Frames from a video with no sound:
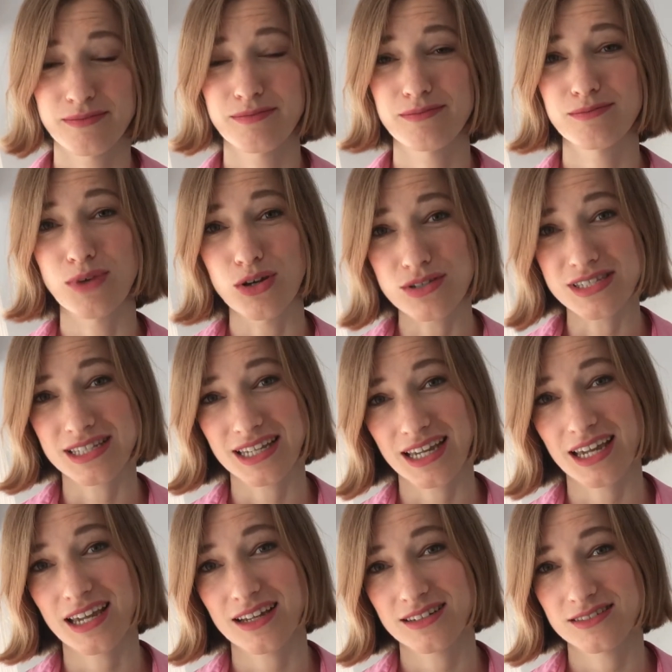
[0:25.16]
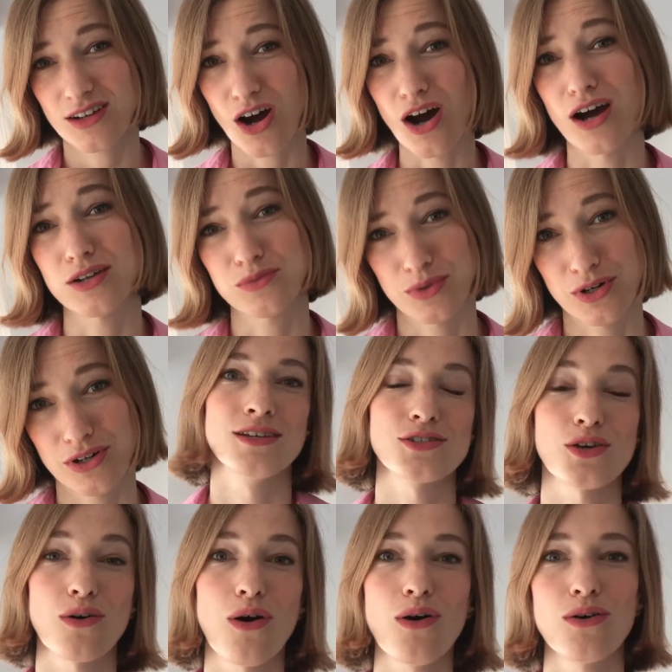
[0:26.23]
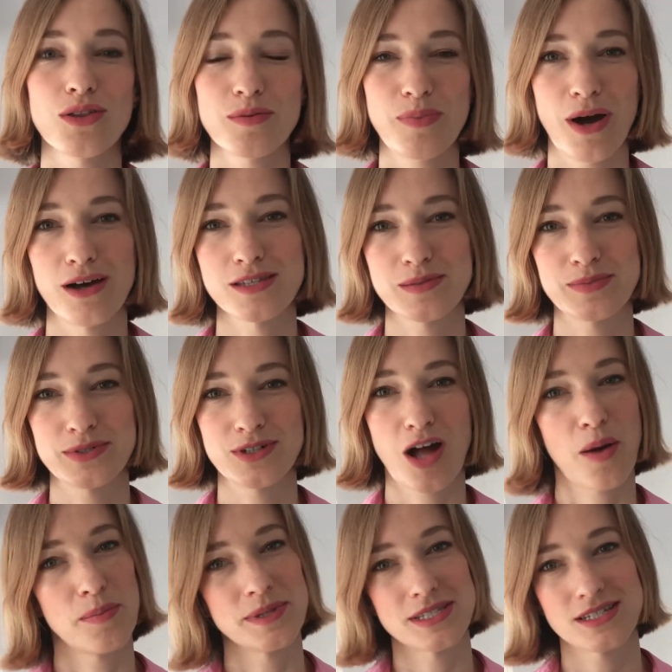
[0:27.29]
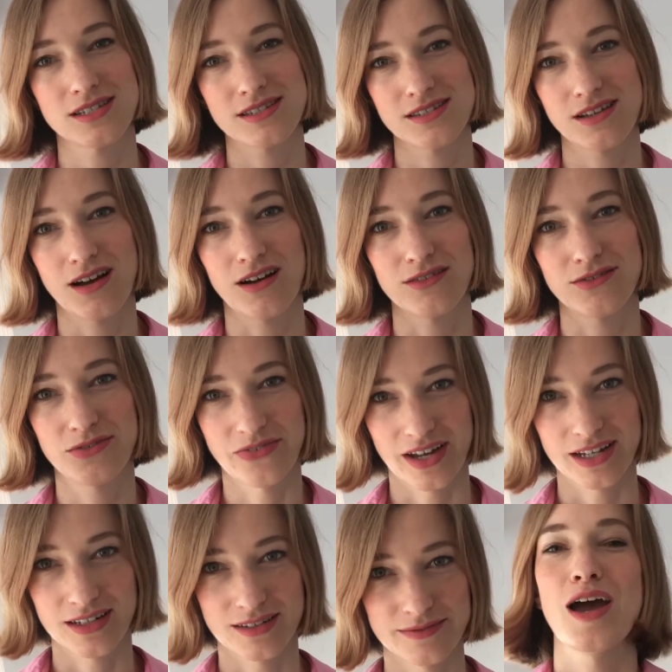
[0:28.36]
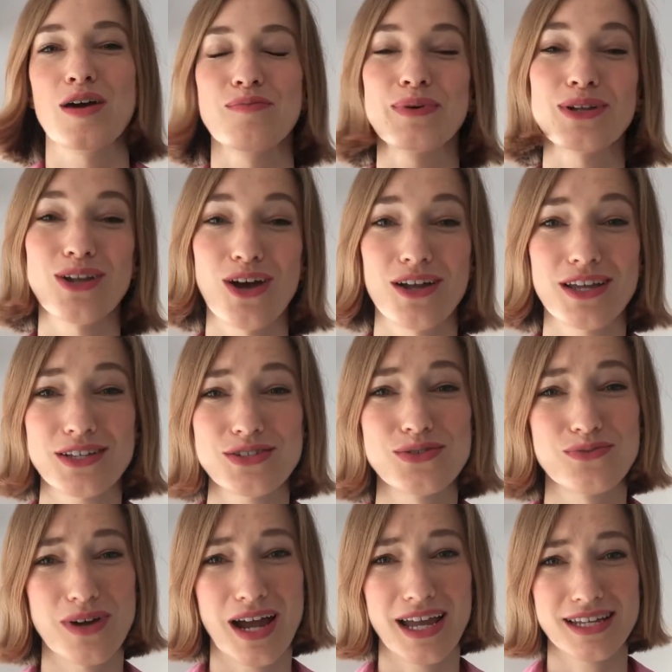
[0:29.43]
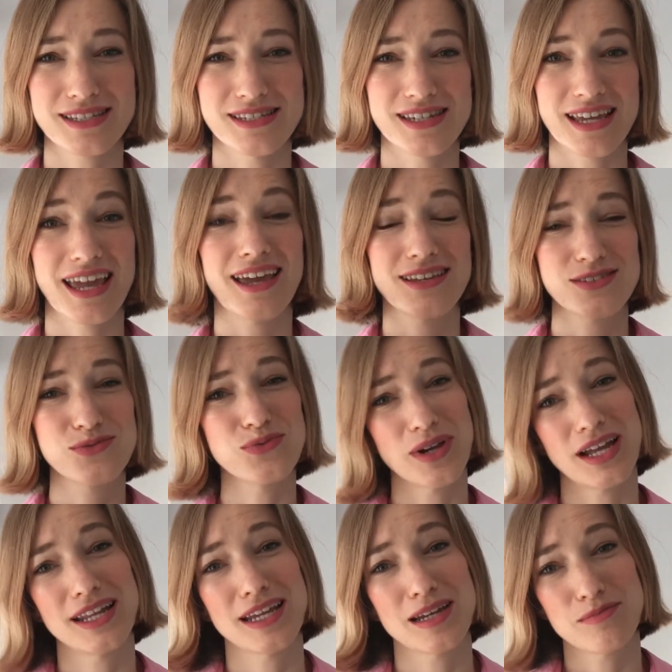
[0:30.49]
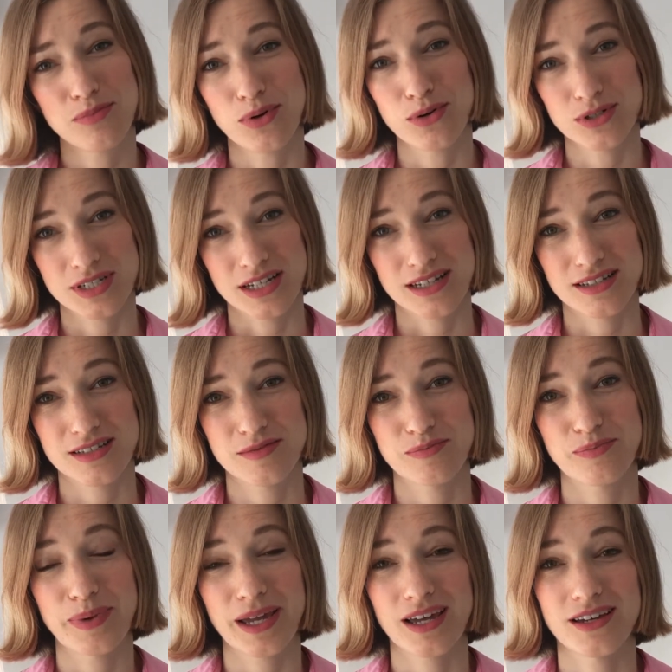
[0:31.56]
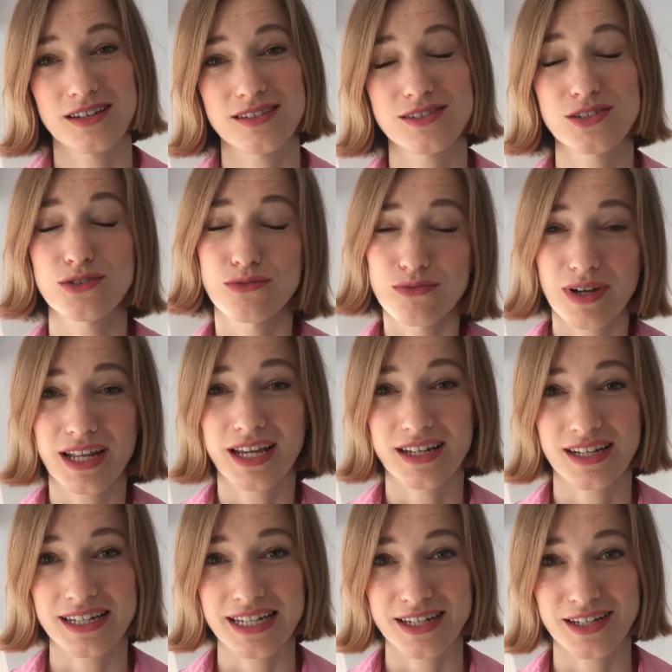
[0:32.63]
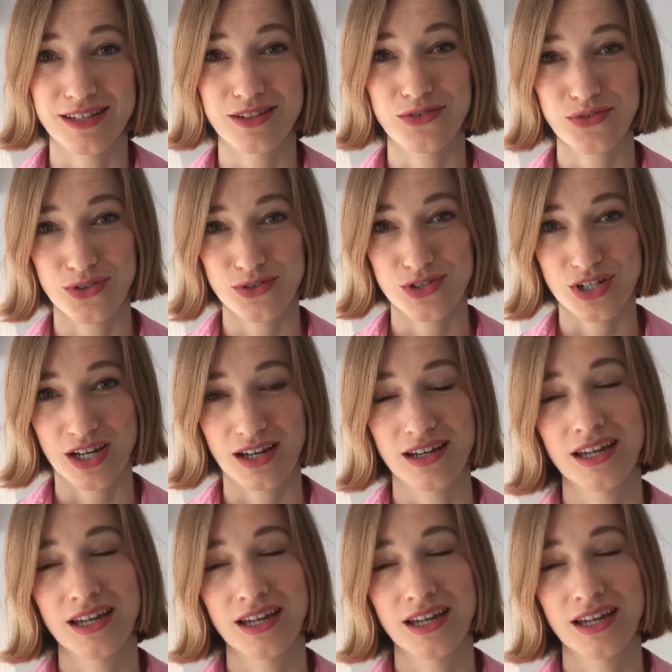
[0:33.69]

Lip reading: mostly hard work. So all the possible opposites of fun. But learning to write is really important because you're really going to need it in the future.